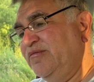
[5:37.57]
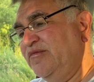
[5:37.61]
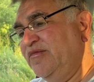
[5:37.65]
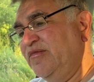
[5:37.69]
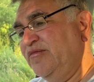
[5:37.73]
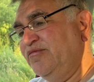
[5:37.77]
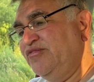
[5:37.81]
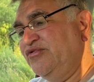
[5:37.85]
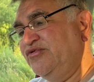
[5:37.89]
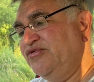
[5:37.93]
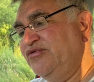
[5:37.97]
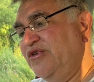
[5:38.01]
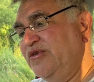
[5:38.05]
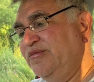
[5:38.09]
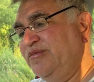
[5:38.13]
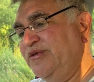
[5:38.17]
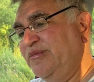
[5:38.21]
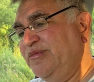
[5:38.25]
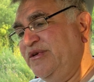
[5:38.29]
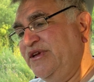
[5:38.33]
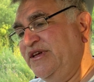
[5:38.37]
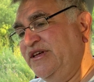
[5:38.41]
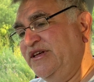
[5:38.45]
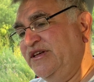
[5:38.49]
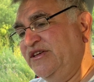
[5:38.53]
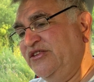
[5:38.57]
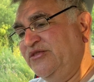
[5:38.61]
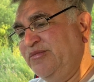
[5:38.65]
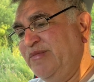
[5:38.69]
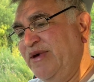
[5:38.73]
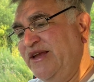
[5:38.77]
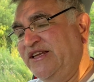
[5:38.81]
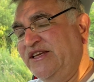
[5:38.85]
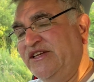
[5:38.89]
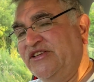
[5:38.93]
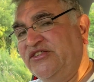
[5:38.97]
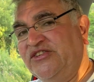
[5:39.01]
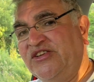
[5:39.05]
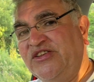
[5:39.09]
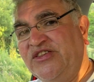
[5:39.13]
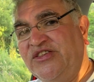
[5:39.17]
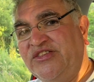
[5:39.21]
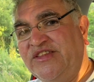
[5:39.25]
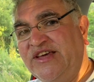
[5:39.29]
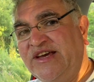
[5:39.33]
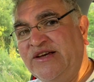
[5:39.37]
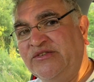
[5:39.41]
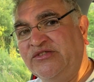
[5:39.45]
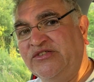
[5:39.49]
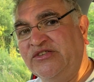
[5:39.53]
probably as many as
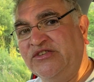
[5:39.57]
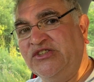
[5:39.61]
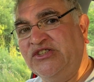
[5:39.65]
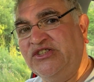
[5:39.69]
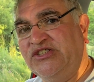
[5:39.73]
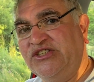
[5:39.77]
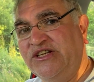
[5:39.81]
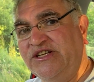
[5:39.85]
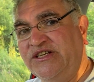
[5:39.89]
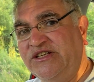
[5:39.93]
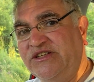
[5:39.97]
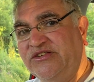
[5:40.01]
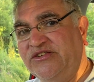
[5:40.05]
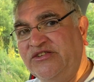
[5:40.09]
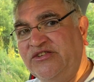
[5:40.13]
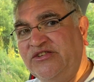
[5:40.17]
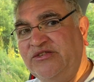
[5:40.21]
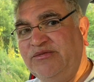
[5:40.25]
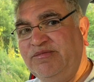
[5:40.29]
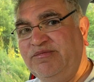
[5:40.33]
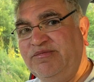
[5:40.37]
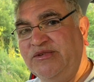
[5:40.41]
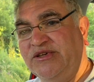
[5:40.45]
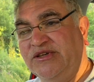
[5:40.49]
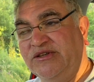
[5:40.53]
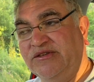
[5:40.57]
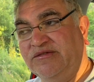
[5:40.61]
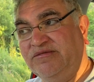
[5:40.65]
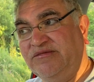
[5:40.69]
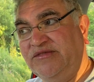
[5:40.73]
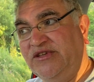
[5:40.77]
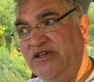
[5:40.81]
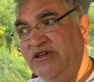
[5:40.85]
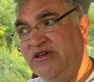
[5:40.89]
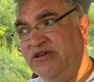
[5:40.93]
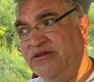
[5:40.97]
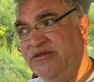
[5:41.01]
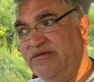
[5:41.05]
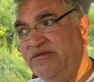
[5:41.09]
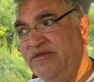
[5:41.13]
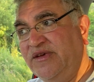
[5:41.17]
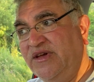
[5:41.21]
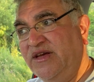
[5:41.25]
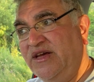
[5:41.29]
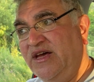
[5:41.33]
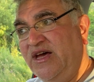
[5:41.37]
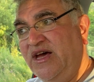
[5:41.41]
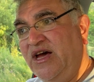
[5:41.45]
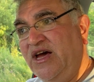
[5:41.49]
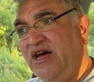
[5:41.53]
1,000 sheets. But
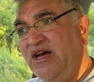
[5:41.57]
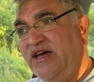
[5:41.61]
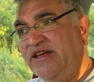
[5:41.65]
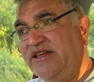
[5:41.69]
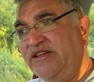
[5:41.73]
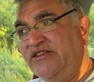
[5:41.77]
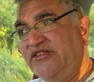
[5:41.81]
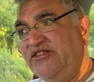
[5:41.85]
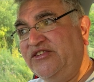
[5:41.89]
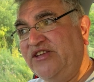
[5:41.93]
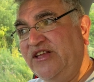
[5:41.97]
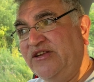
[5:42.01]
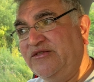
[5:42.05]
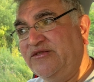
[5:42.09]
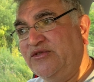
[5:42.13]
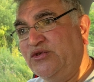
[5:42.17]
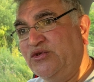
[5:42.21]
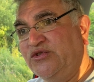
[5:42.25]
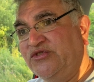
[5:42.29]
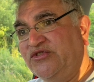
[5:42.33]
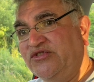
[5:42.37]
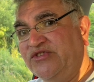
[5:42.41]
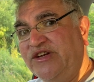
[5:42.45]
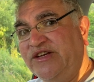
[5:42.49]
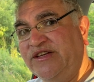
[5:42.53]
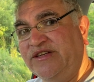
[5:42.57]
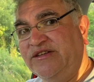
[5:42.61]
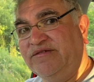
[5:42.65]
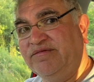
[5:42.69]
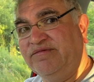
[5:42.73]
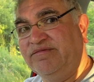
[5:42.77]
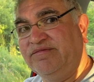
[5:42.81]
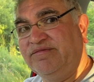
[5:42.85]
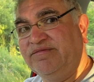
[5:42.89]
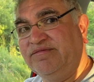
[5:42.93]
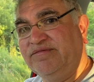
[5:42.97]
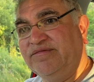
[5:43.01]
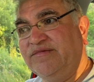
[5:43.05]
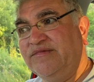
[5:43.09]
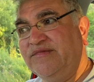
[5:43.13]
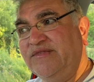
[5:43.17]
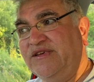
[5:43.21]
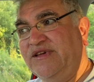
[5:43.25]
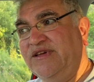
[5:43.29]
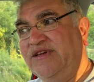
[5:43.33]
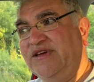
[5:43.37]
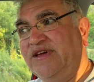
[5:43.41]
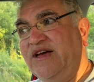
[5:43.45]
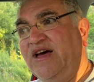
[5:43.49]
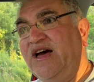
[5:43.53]
instead of ordering
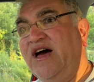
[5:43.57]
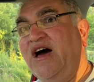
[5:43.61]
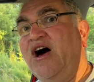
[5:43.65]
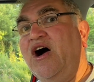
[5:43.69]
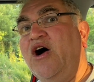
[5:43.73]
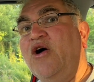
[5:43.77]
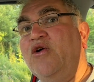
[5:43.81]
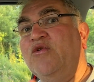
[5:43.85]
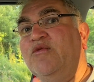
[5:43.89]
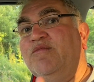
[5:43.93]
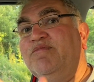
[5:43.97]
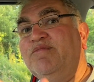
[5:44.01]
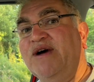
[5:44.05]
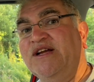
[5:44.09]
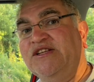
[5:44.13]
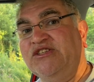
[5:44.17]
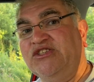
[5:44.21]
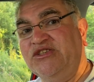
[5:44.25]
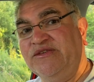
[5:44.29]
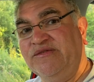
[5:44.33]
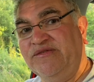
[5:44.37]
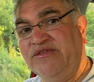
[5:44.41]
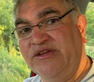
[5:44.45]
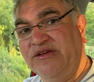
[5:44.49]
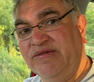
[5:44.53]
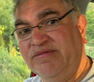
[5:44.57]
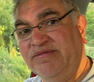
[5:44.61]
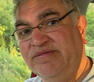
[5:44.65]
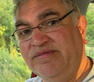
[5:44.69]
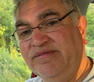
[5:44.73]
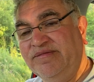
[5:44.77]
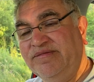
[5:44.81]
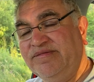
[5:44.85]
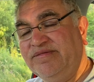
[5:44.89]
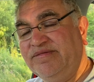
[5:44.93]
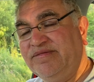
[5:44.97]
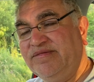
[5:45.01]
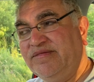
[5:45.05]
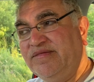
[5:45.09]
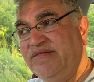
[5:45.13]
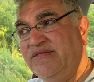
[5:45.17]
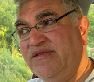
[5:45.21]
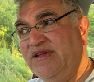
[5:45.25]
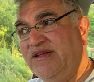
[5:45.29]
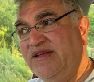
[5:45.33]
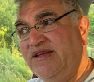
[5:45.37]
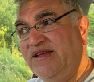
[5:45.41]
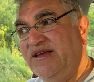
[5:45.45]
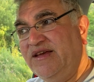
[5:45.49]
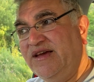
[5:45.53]
a whole bunch of them
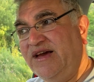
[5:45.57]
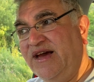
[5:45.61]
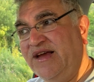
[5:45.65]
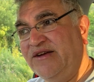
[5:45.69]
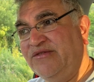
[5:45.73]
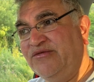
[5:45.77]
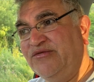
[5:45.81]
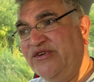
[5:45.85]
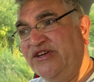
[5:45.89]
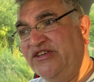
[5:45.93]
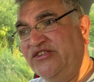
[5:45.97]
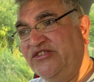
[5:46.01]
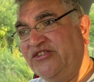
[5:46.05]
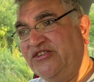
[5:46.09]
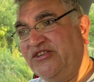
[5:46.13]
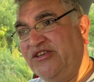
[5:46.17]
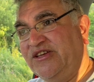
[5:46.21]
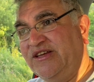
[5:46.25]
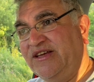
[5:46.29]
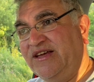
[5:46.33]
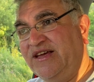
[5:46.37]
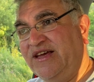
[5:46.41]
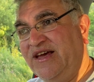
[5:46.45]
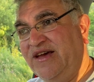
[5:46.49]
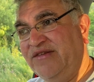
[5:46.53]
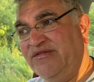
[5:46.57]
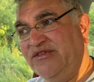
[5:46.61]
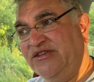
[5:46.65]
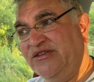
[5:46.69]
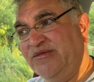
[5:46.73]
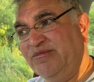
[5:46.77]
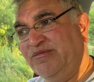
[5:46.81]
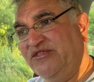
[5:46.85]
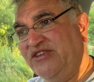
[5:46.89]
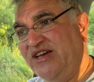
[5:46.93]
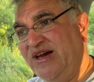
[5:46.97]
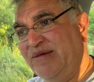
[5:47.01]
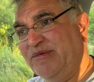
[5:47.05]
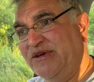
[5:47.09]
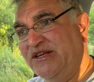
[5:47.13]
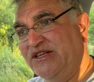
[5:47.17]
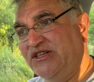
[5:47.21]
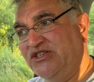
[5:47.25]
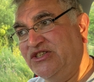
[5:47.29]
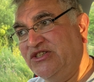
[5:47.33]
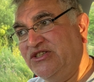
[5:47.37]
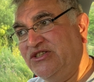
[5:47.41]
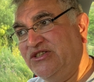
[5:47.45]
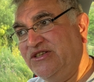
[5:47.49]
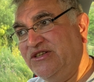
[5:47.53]
and risk having them
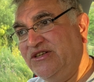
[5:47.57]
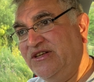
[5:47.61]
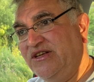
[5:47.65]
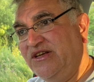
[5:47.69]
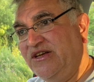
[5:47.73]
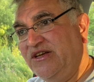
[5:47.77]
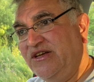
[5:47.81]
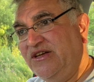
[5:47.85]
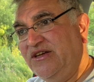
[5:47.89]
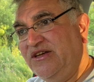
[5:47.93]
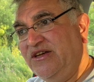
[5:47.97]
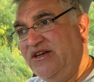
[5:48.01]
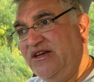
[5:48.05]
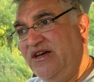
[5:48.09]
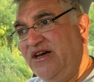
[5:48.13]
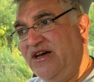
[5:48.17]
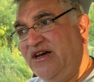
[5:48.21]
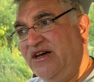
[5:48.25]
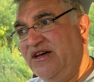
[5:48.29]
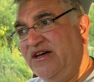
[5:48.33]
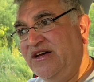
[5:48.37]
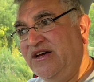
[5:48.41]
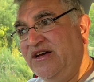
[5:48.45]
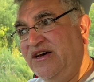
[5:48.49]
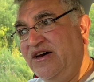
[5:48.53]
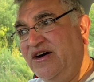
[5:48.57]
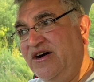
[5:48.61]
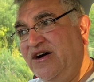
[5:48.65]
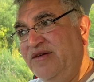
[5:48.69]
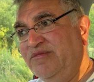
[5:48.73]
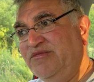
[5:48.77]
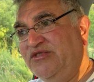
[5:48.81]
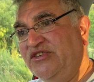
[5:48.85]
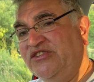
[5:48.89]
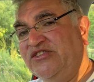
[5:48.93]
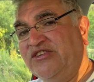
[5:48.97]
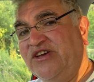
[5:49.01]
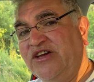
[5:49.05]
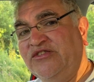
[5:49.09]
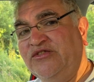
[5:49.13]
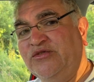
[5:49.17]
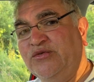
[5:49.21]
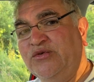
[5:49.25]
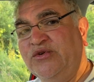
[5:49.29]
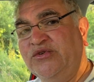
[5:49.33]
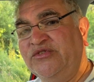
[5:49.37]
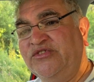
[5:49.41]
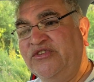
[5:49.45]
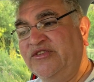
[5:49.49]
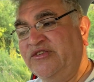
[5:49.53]
damaged, I'm just going to
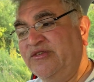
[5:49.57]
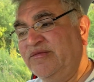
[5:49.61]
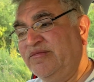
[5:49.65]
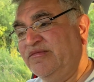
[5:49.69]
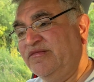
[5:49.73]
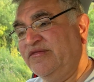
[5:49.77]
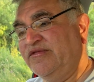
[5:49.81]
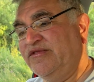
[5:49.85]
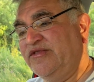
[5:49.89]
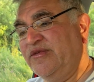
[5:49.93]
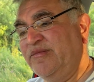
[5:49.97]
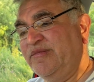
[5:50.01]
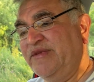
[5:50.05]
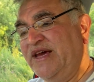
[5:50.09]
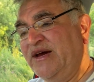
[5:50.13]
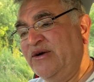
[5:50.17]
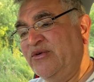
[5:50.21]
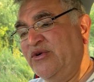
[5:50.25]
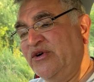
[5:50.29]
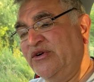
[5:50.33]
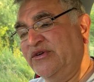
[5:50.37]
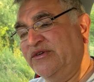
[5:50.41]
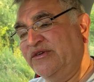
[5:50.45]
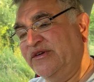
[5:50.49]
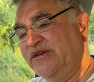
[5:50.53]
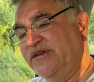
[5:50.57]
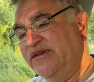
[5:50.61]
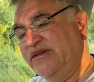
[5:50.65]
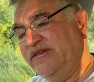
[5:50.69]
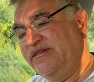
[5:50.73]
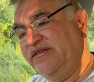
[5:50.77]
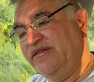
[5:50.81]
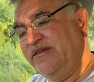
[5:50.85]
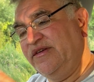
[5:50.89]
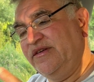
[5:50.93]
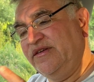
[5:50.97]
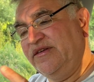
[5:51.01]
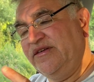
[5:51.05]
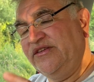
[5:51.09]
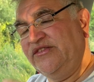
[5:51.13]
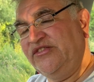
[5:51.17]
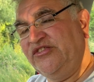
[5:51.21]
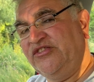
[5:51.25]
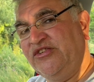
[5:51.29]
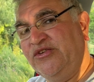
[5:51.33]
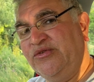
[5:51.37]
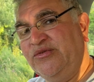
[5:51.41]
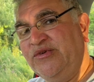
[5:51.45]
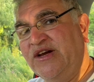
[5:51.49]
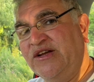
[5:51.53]
order them from now on
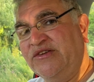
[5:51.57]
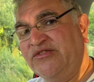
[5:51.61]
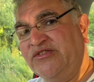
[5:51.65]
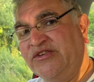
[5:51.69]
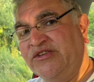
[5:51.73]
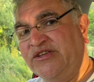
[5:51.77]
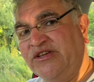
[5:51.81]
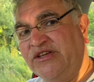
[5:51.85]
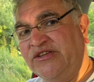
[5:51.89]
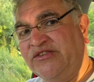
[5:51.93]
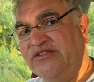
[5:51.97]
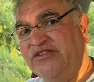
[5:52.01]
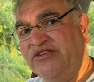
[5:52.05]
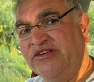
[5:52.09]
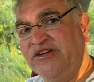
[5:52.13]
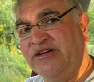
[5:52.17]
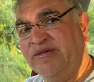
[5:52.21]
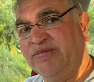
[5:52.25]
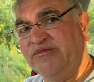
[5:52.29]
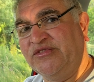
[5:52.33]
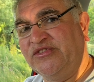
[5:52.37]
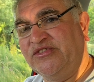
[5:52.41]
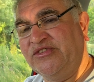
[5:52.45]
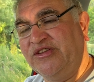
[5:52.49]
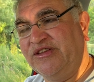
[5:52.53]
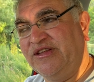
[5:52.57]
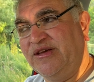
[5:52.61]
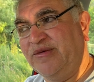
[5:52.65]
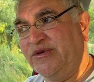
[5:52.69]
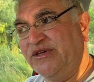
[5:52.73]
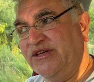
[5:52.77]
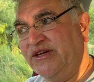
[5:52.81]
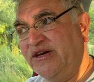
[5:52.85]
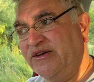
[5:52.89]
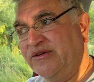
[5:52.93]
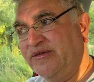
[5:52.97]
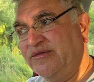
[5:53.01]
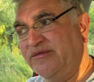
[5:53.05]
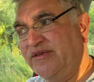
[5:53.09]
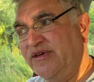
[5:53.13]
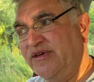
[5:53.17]
200 at a time. So there we go.